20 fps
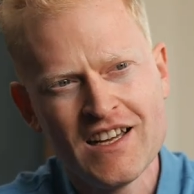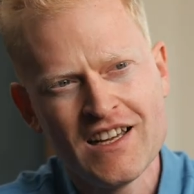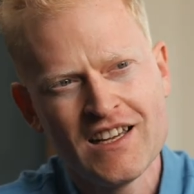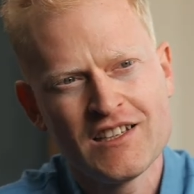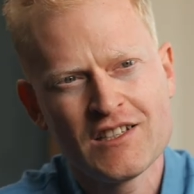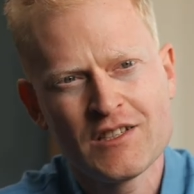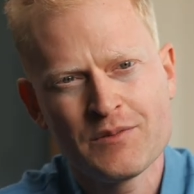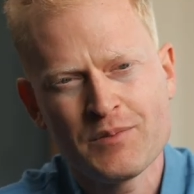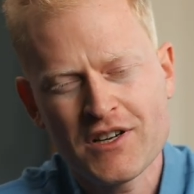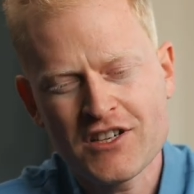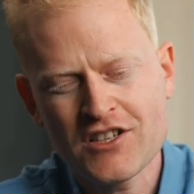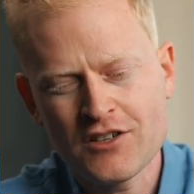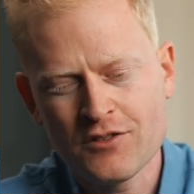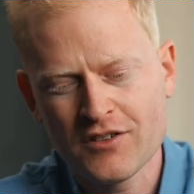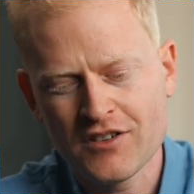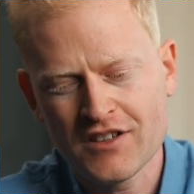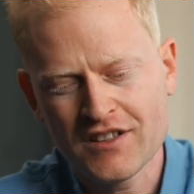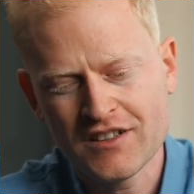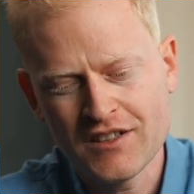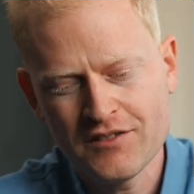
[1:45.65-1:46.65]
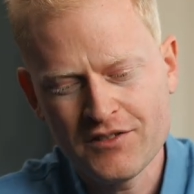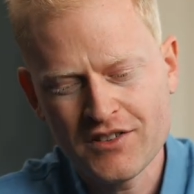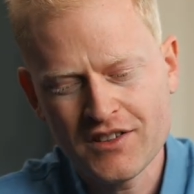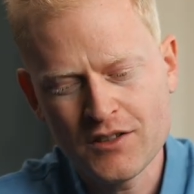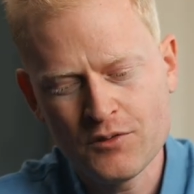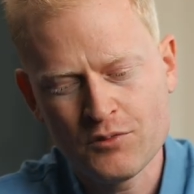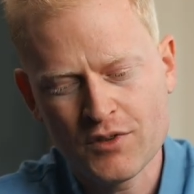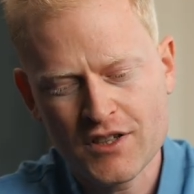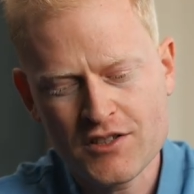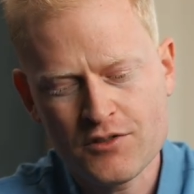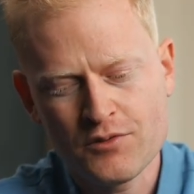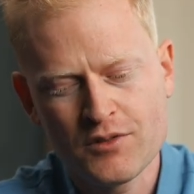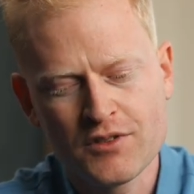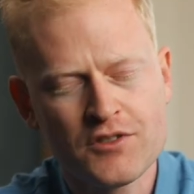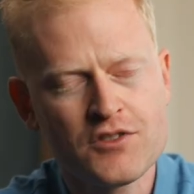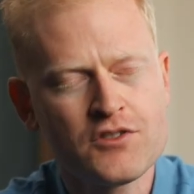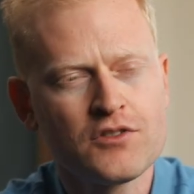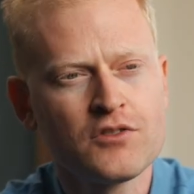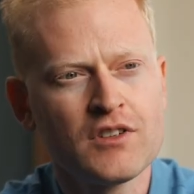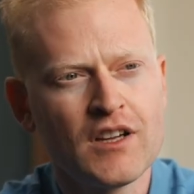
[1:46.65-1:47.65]
In special relativity, once we
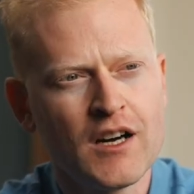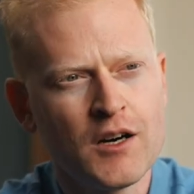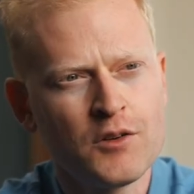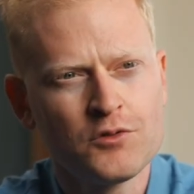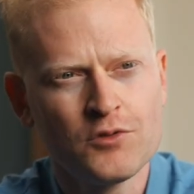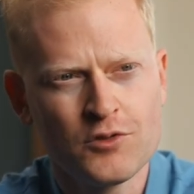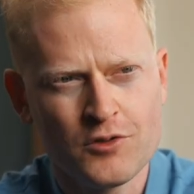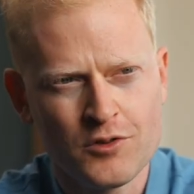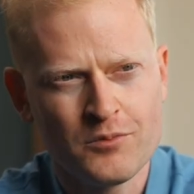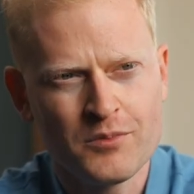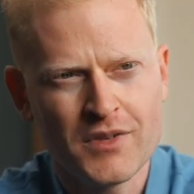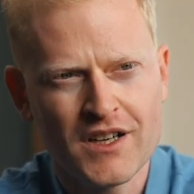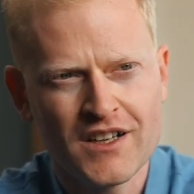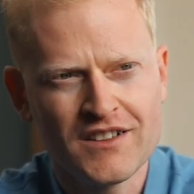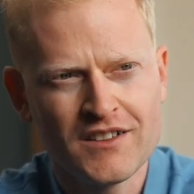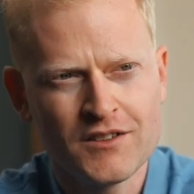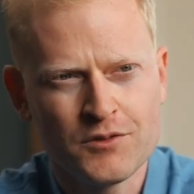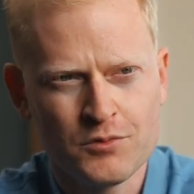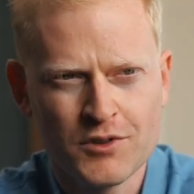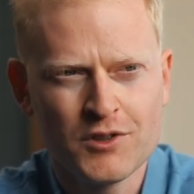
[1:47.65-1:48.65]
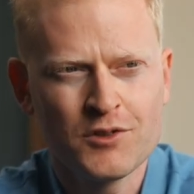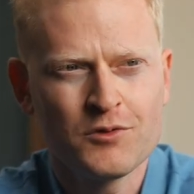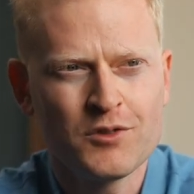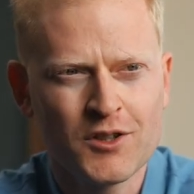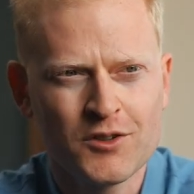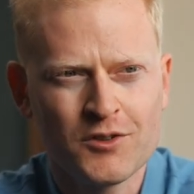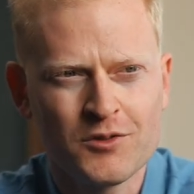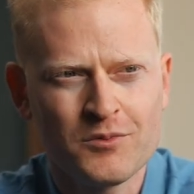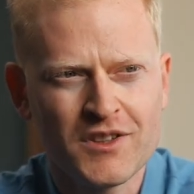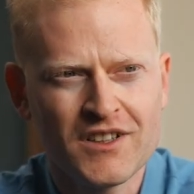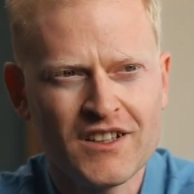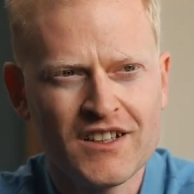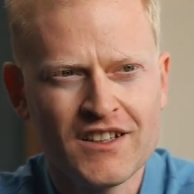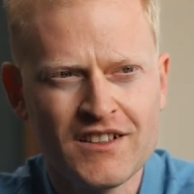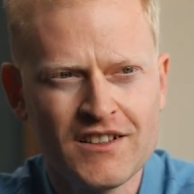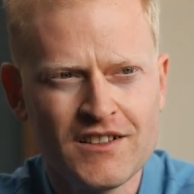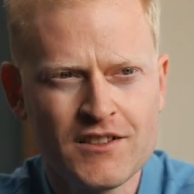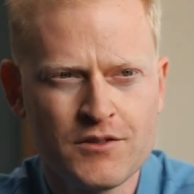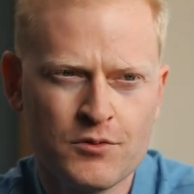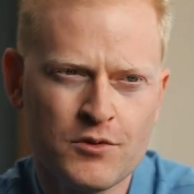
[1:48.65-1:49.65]
understood how to combine it with quantum
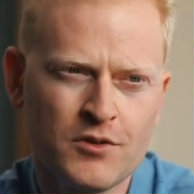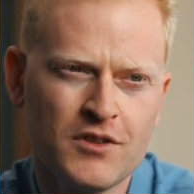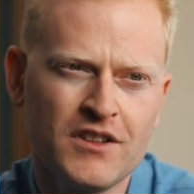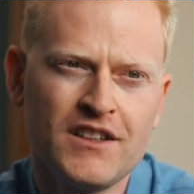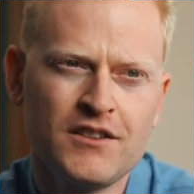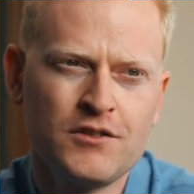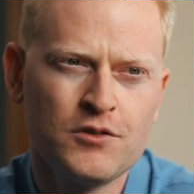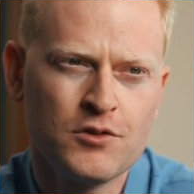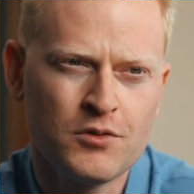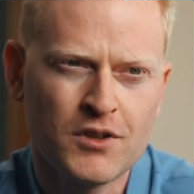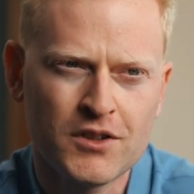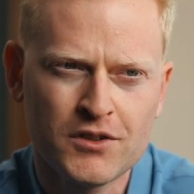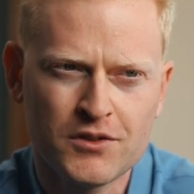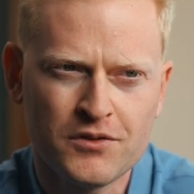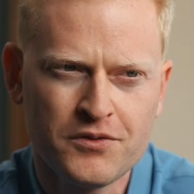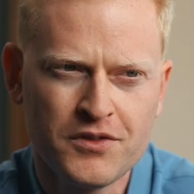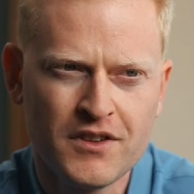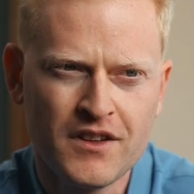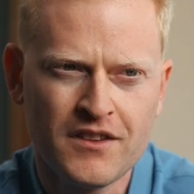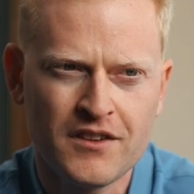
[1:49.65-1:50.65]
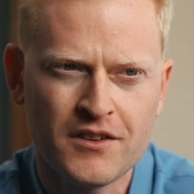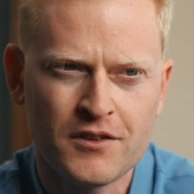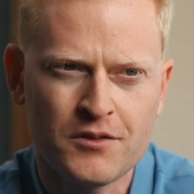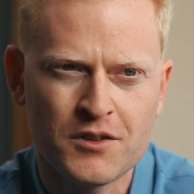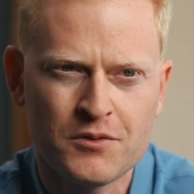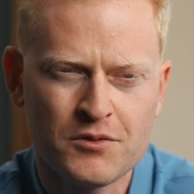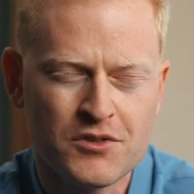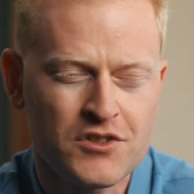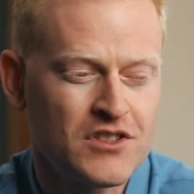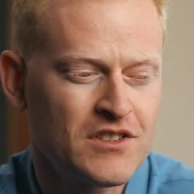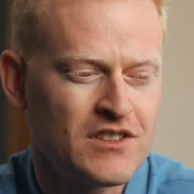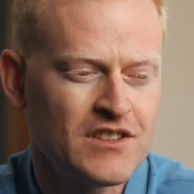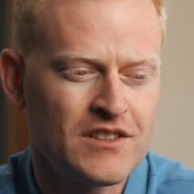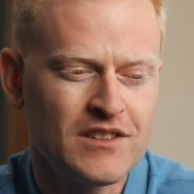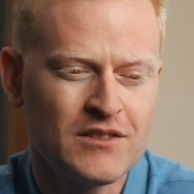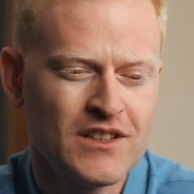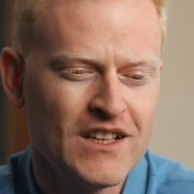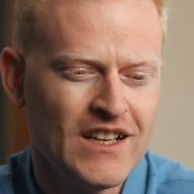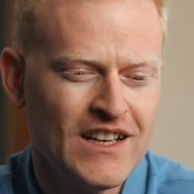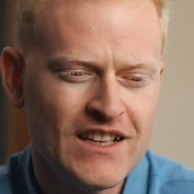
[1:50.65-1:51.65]
mechanics, we were led to quantum field theory, which de
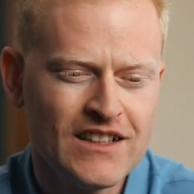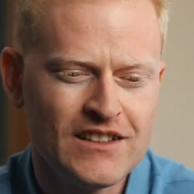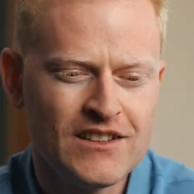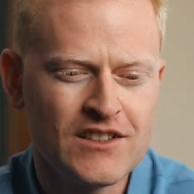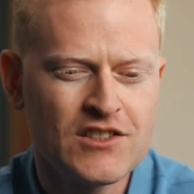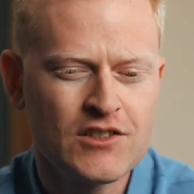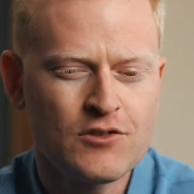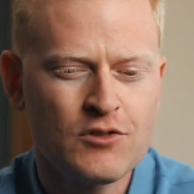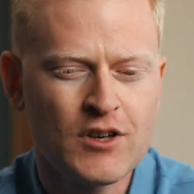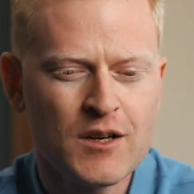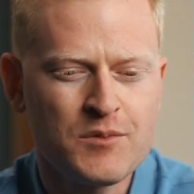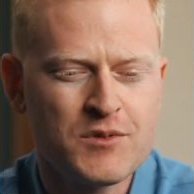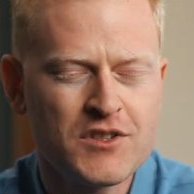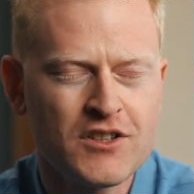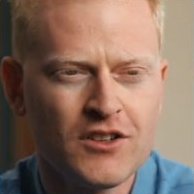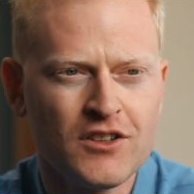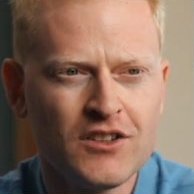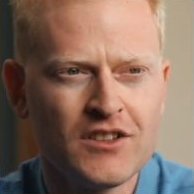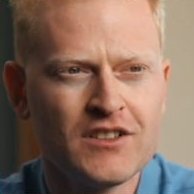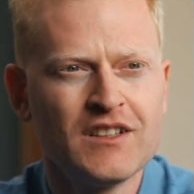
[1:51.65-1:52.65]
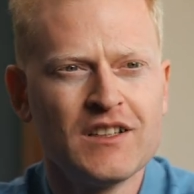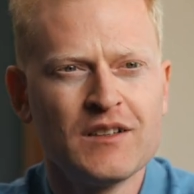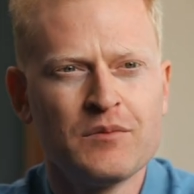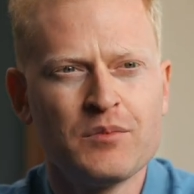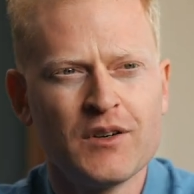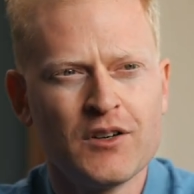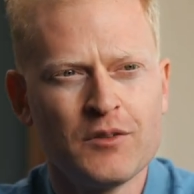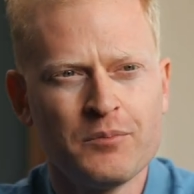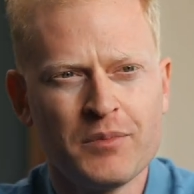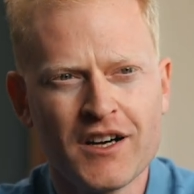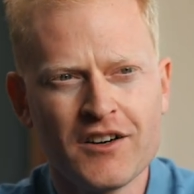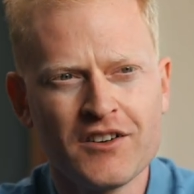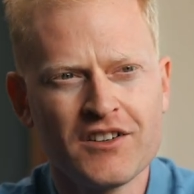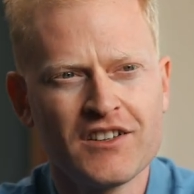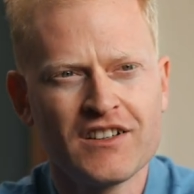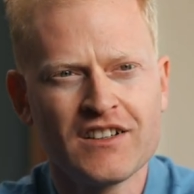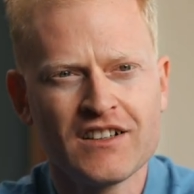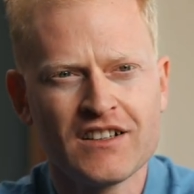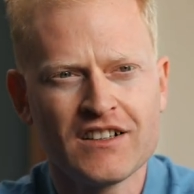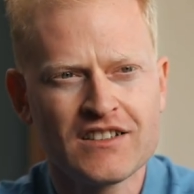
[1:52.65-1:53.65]
describes all the
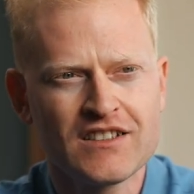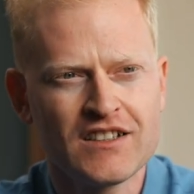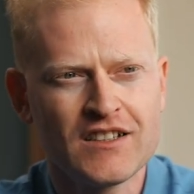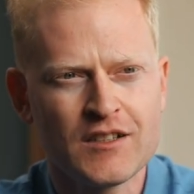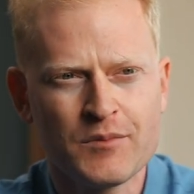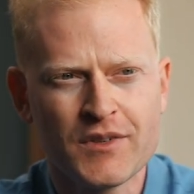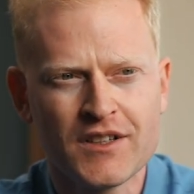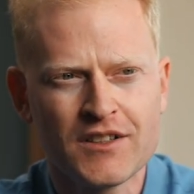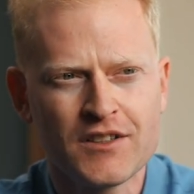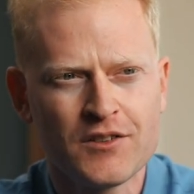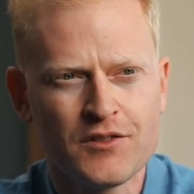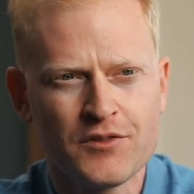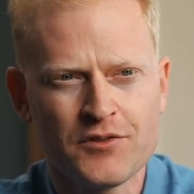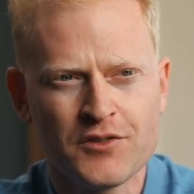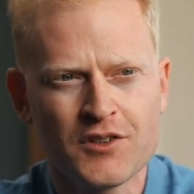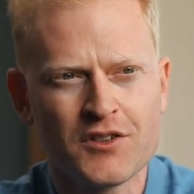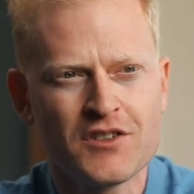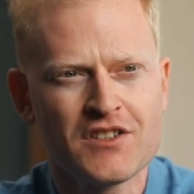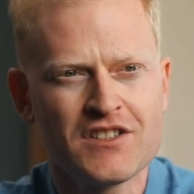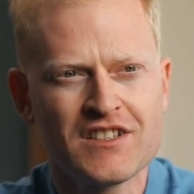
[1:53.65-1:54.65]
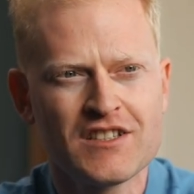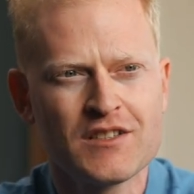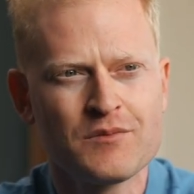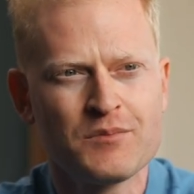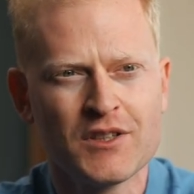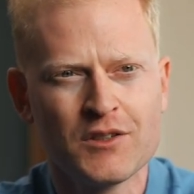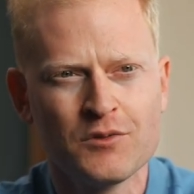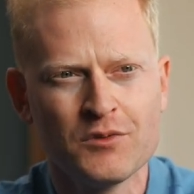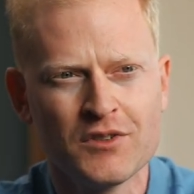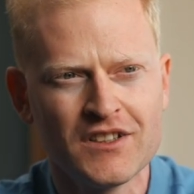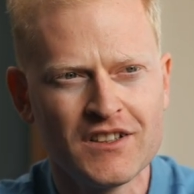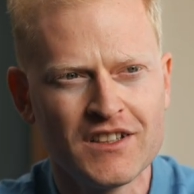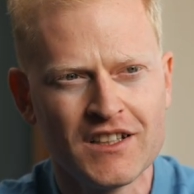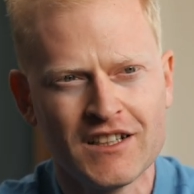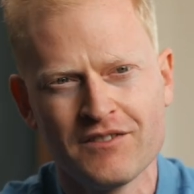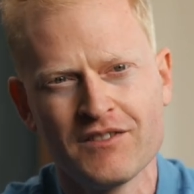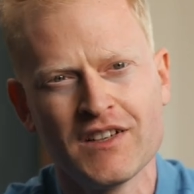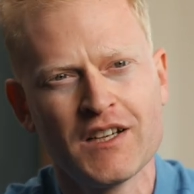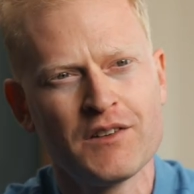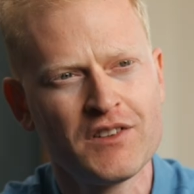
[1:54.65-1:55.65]
particles, elementary forces between
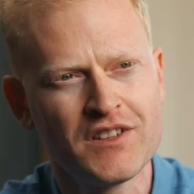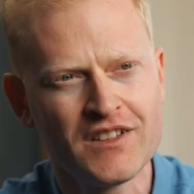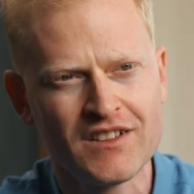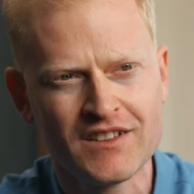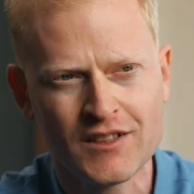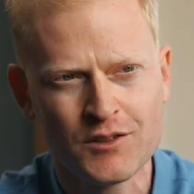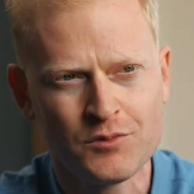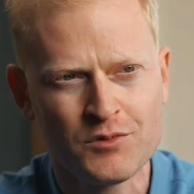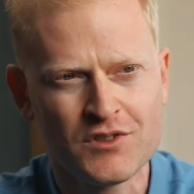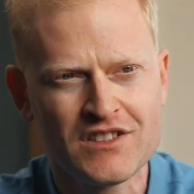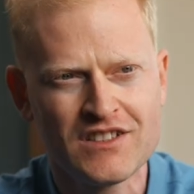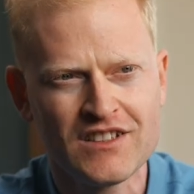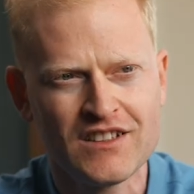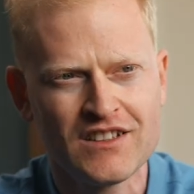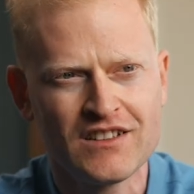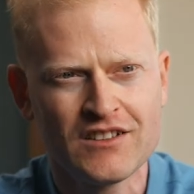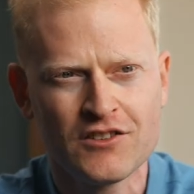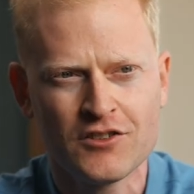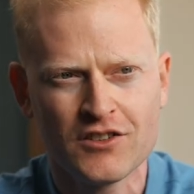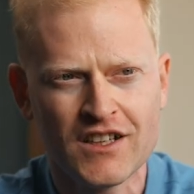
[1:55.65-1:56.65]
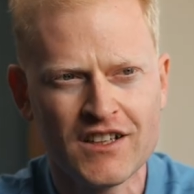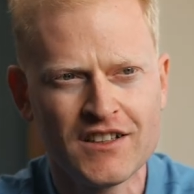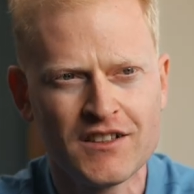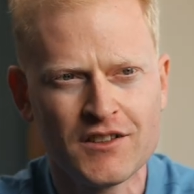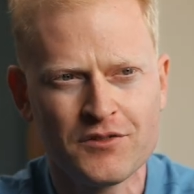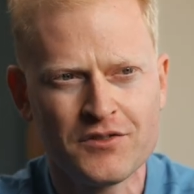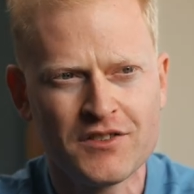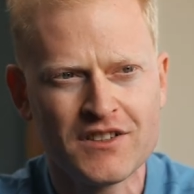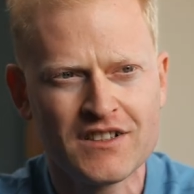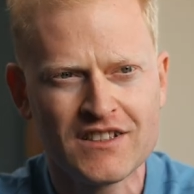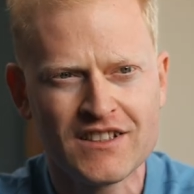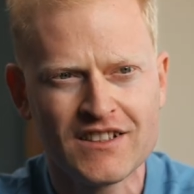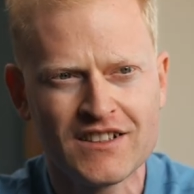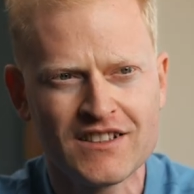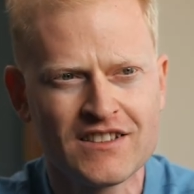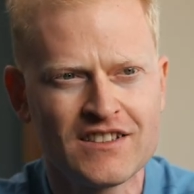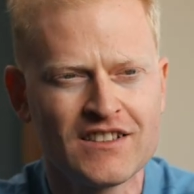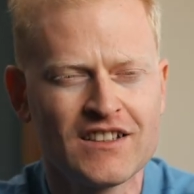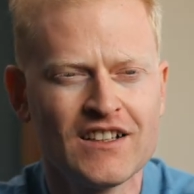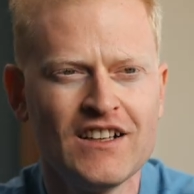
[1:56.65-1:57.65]
them, everything that we see at collider
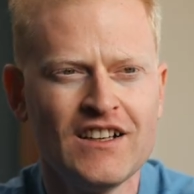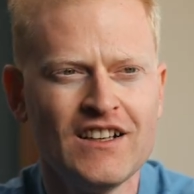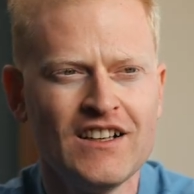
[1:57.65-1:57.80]
physics.